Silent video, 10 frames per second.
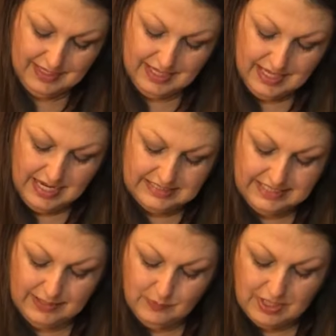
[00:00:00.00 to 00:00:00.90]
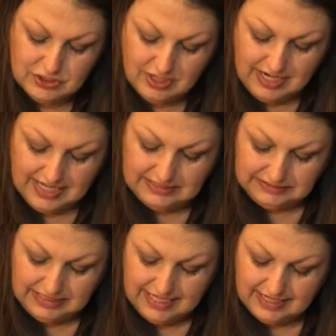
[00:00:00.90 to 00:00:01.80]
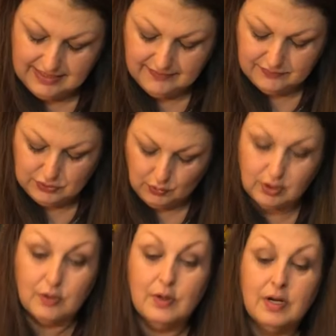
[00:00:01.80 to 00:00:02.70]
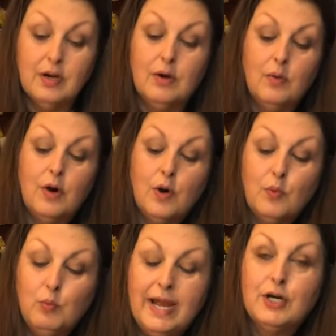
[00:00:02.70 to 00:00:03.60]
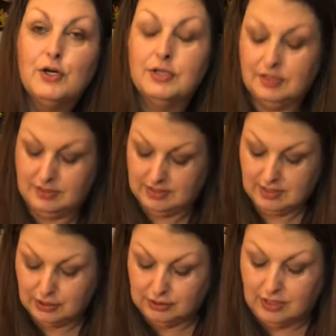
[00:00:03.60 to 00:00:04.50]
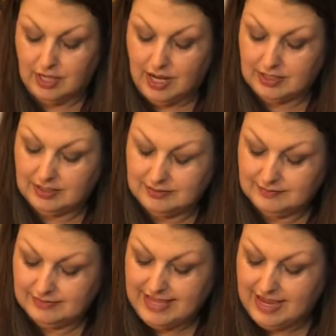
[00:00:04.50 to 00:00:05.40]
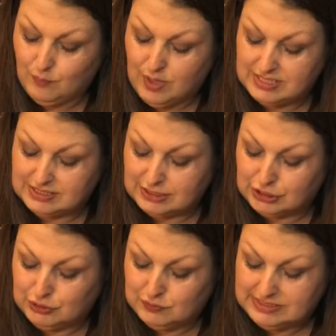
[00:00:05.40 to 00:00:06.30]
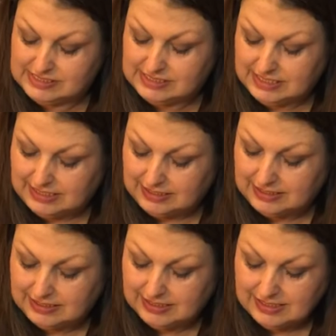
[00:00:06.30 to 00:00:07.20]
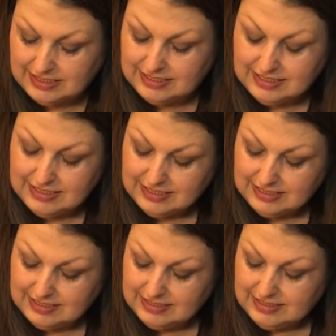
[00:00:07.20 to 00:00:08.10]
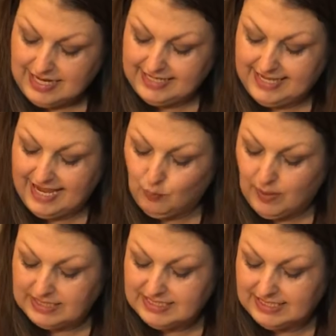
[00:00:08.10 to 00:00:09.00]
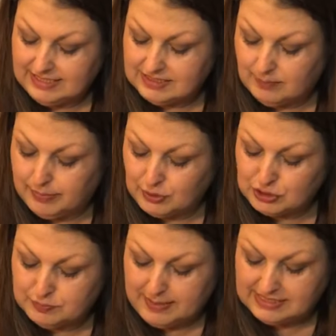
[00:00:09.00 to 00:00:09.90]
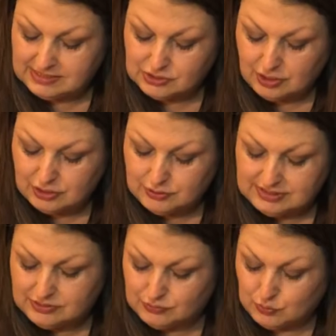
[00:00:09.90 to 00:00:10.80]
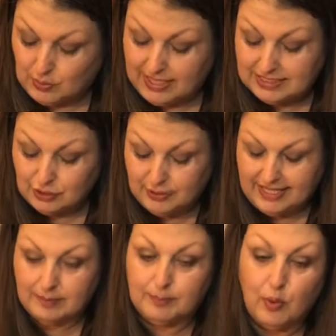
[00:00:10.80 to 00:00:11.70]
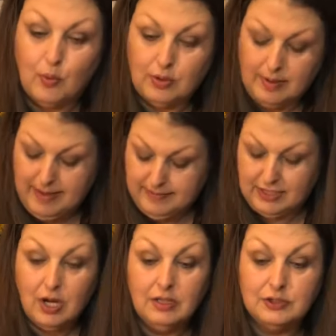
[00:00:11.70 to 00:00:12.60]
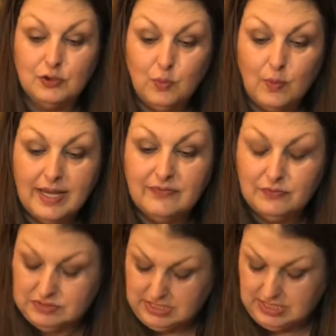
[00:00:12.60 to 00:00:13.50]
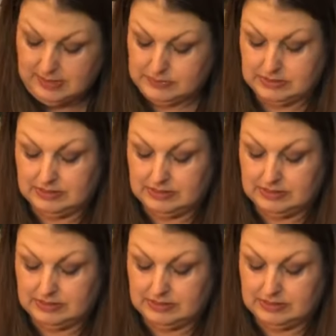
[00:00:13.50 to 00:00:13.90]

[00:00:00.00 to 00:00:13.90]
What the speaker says: I tell you what, Char, I loved your record clock. That was the cutest thing. I can't wait to get into a bigger space and start trying to learn how to pour. I may be calling you quite a few times.